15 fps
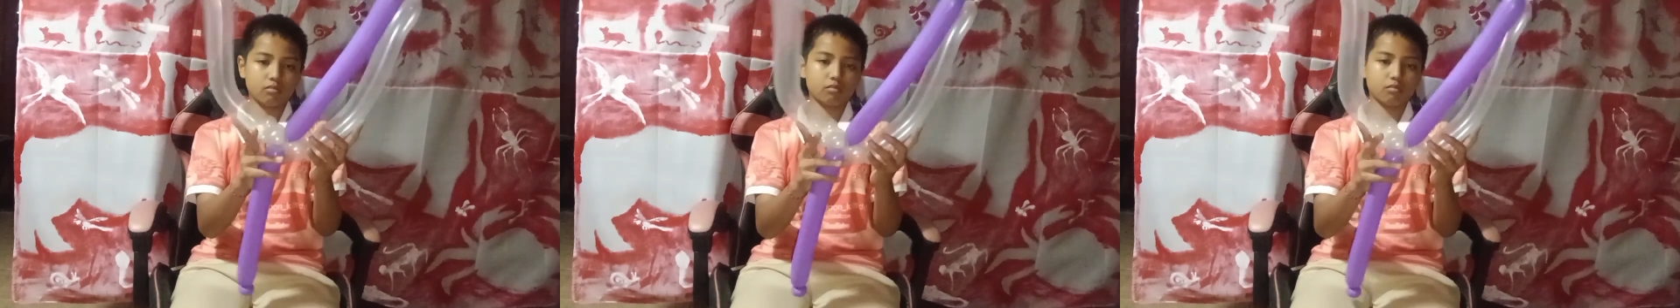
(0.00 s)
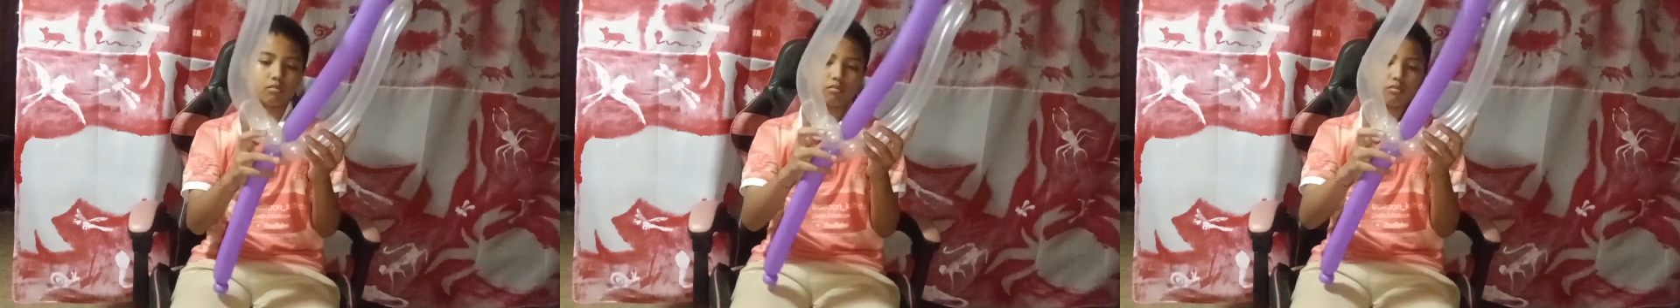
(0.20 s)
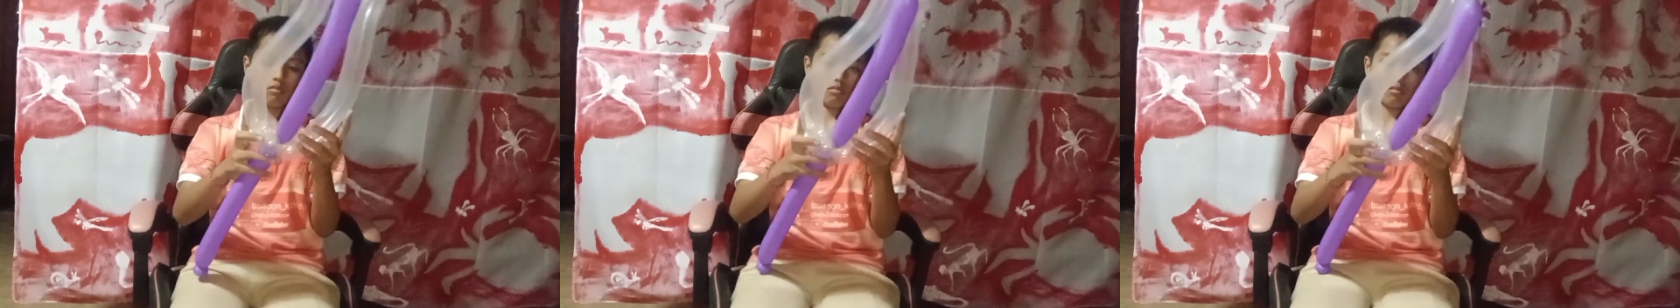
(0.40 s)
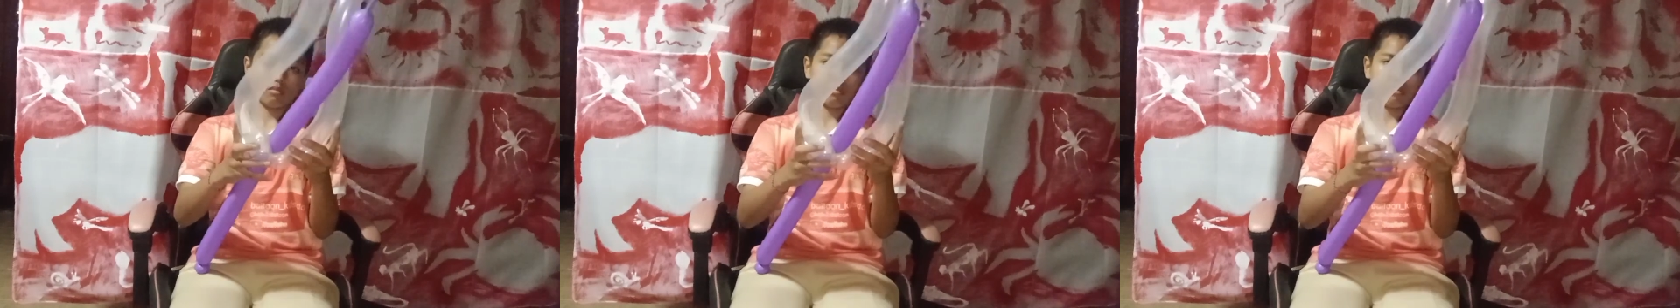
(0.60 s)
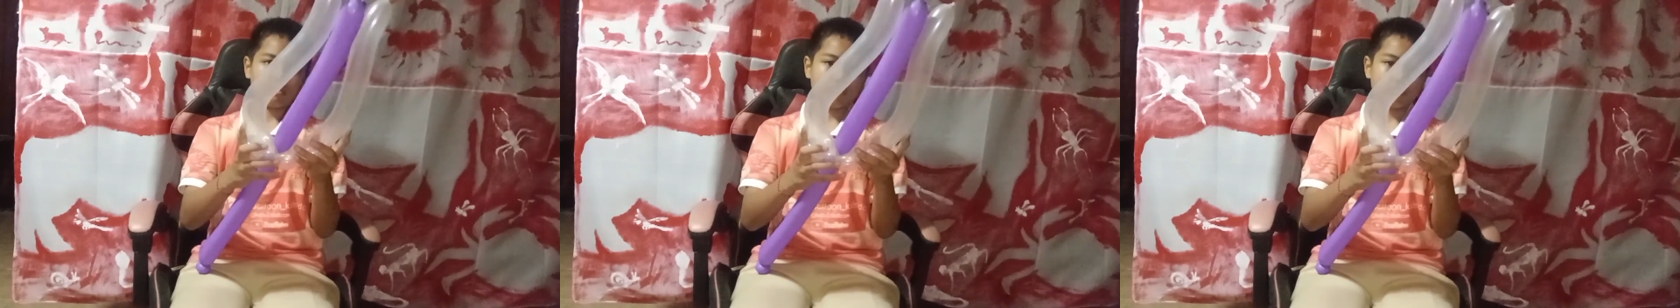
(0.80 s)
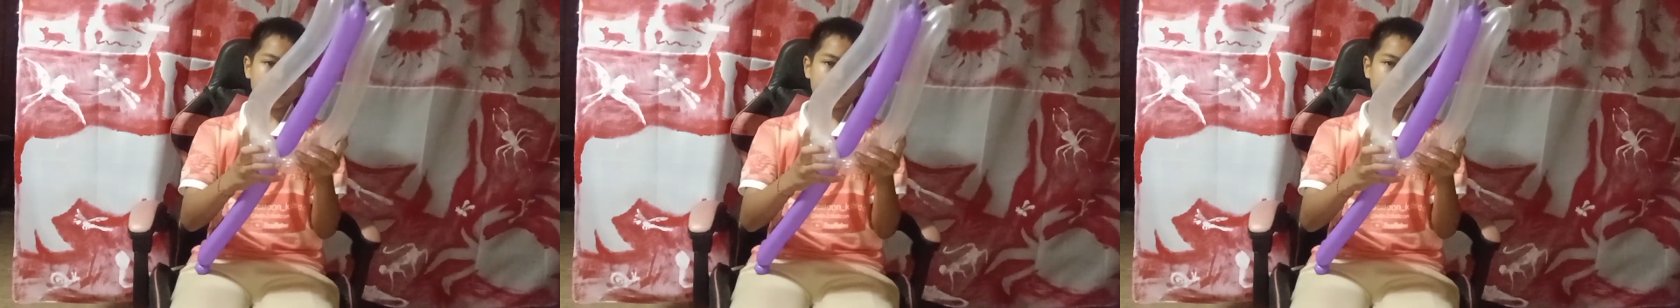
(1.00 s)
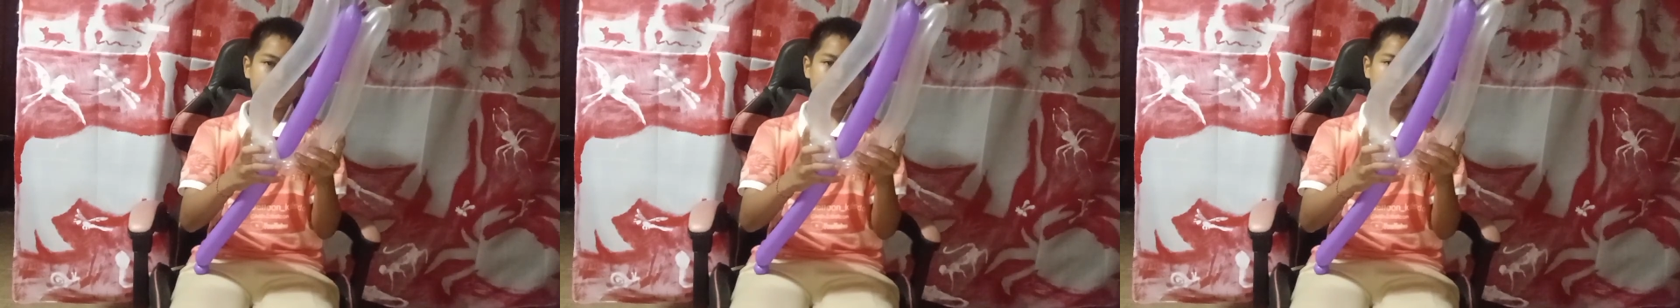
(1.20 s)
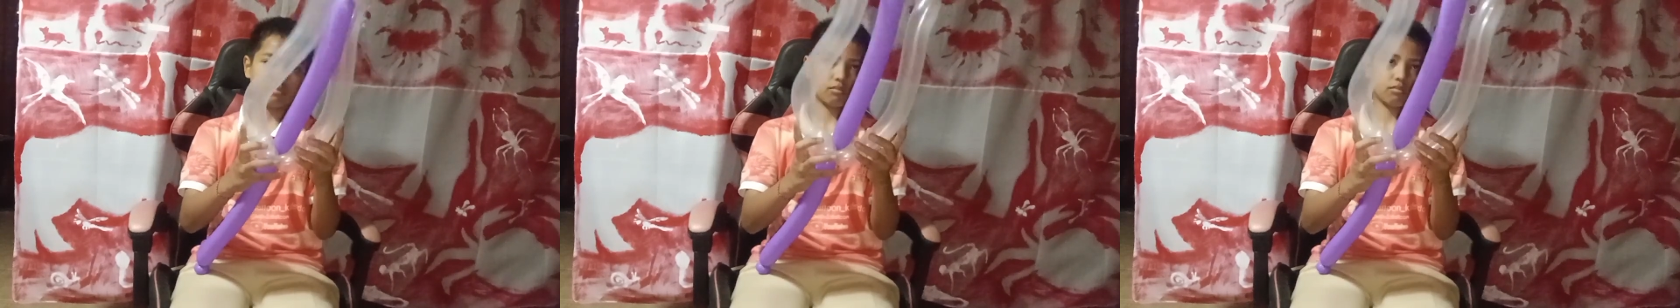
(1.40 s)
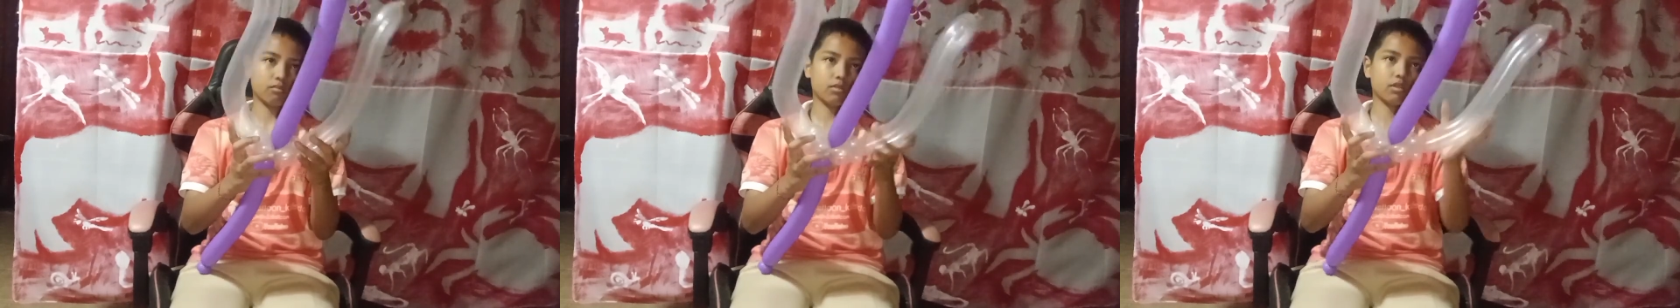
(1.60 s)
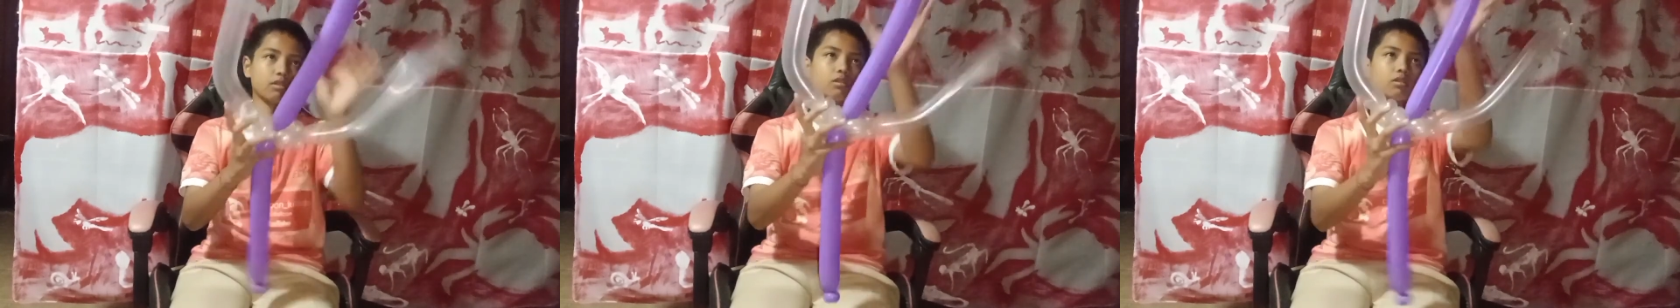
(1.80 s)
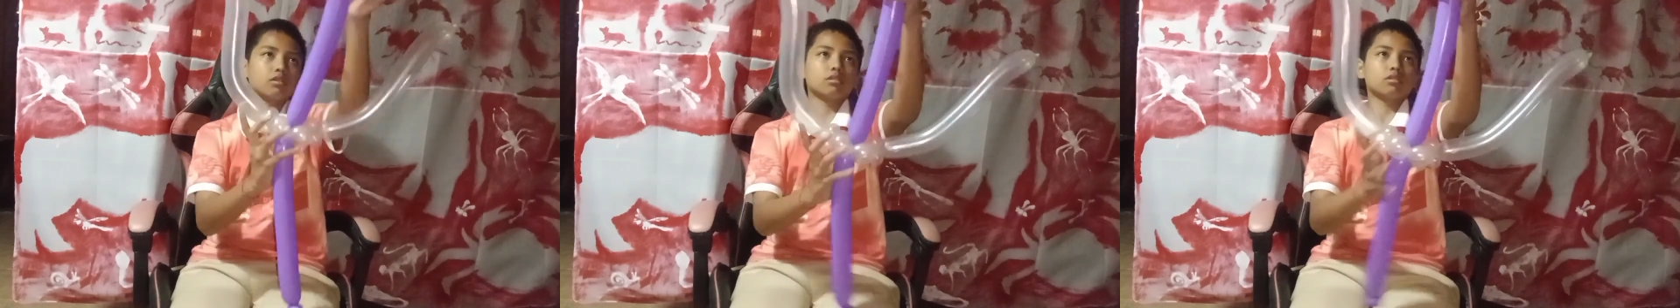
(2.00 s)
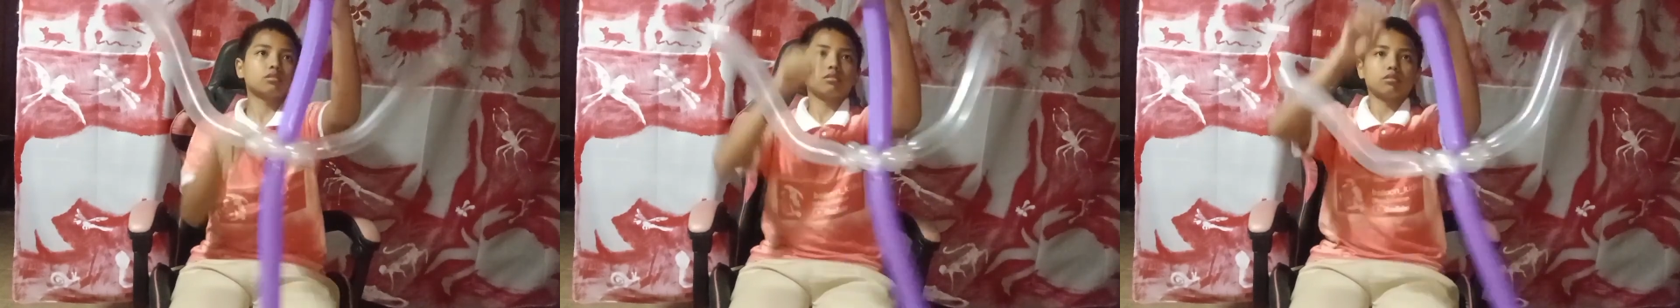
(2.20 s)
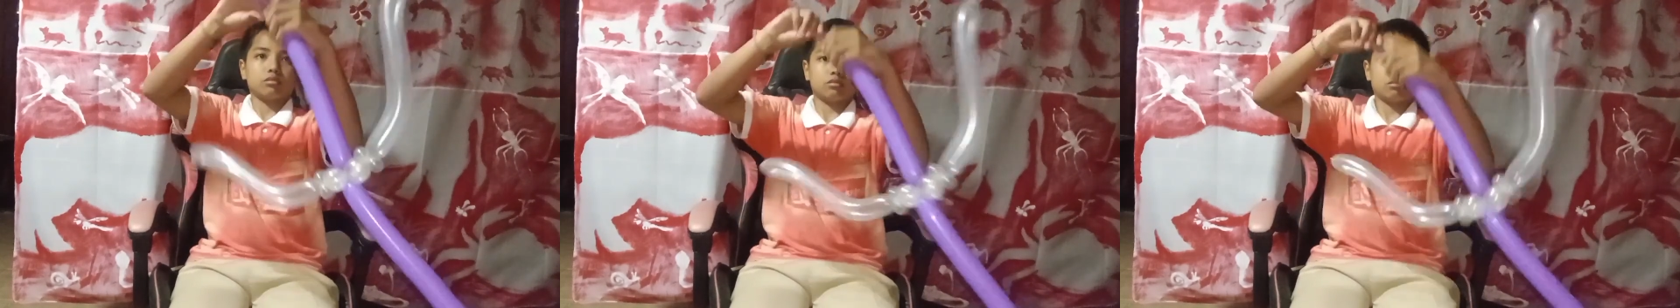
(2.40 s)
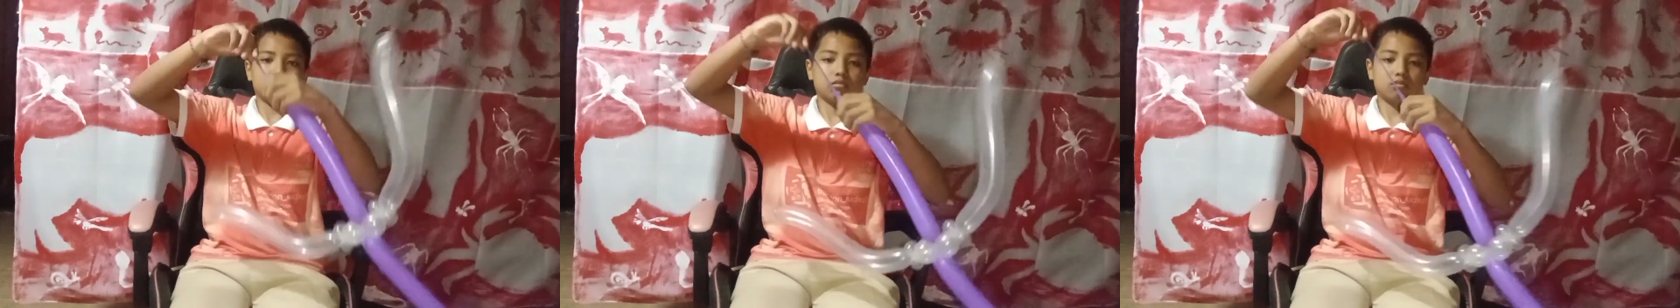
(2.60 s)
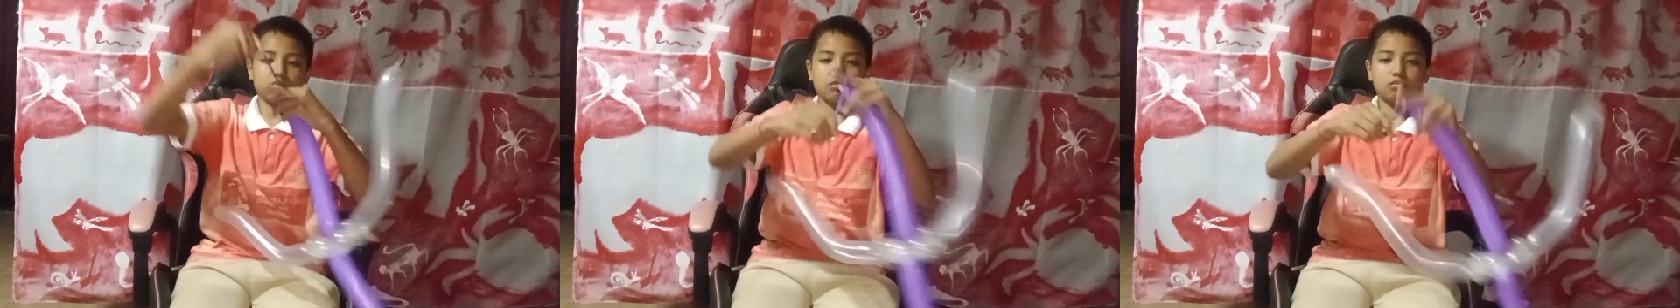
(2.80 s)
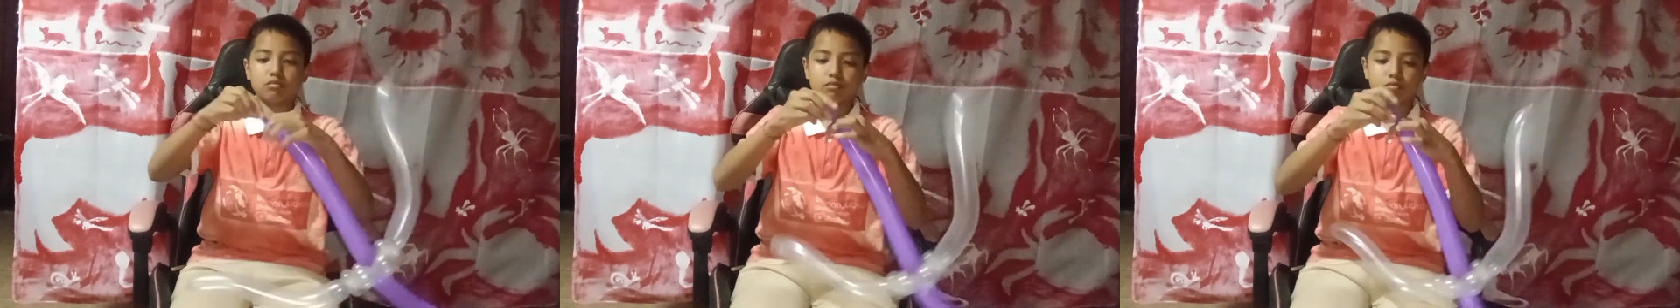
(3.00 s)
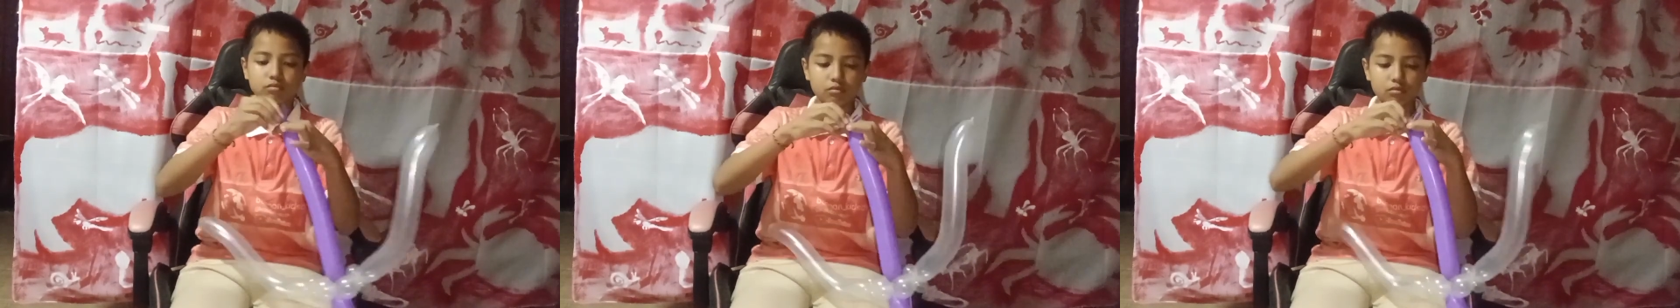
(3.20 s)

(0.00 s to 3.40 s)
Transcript: yep so this is it the cute